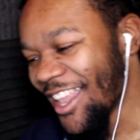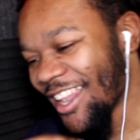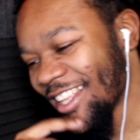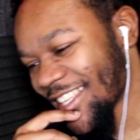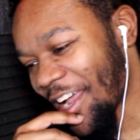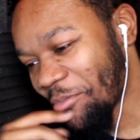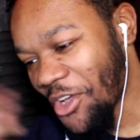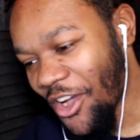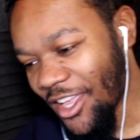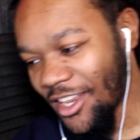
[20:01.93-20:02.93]
Listen, I'm
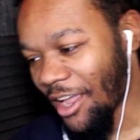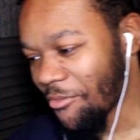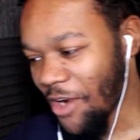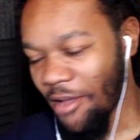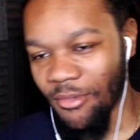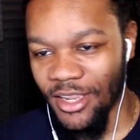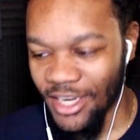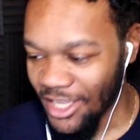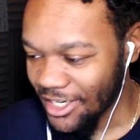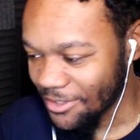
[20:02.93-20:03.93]
talking. I'm
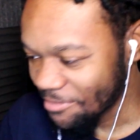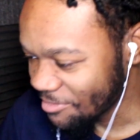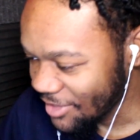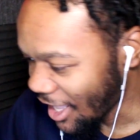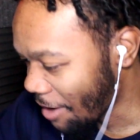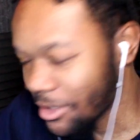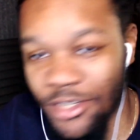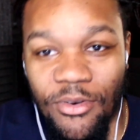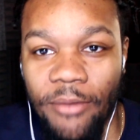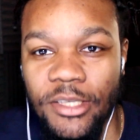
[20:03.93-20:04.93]
rambling. And I'm going to
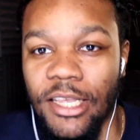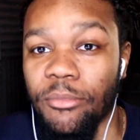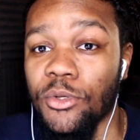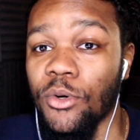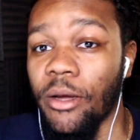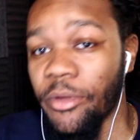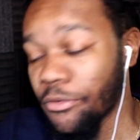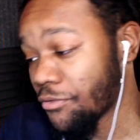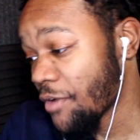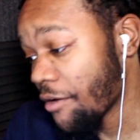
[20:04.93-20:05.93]
just wrap this episode up. It
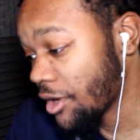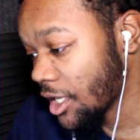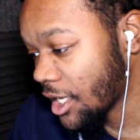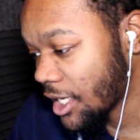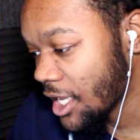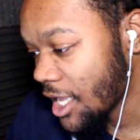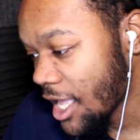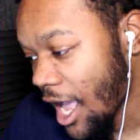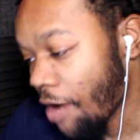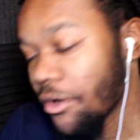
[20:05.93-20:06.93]
was very good.
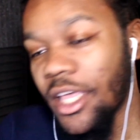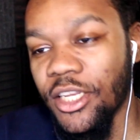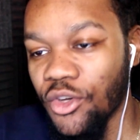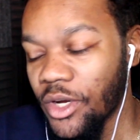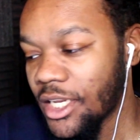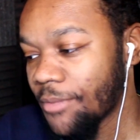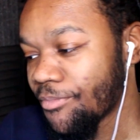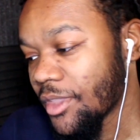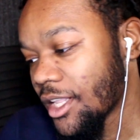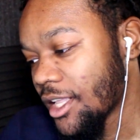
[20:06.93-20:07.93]
I really enjoyed it.
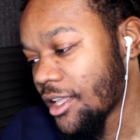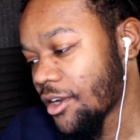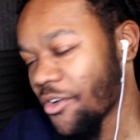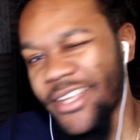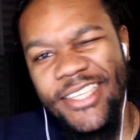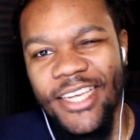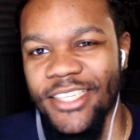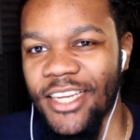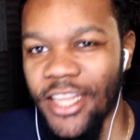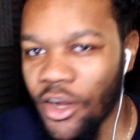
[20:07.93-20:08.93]
Great
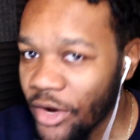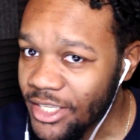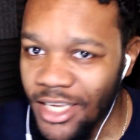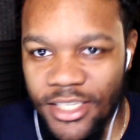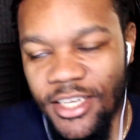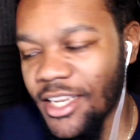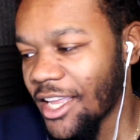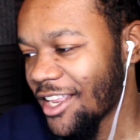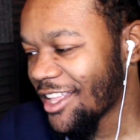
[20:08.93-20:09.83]
session today. Great session today.